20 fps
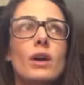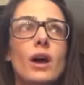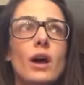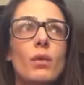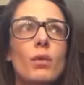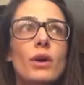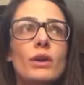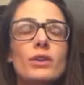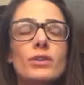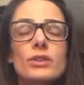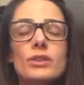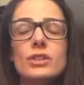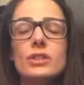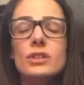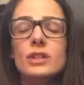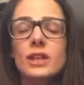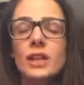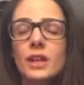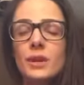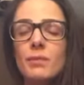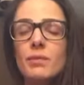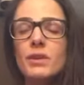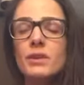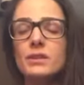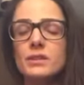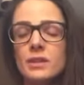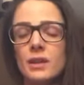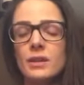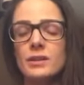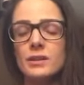I want you to just keep
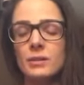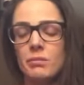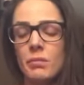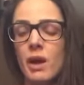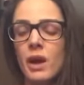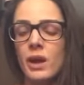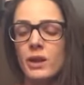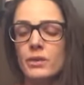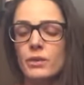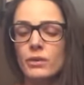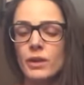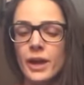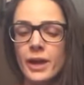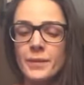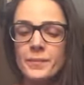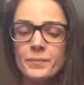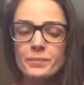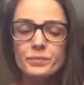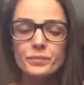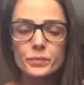these things in mind, okay?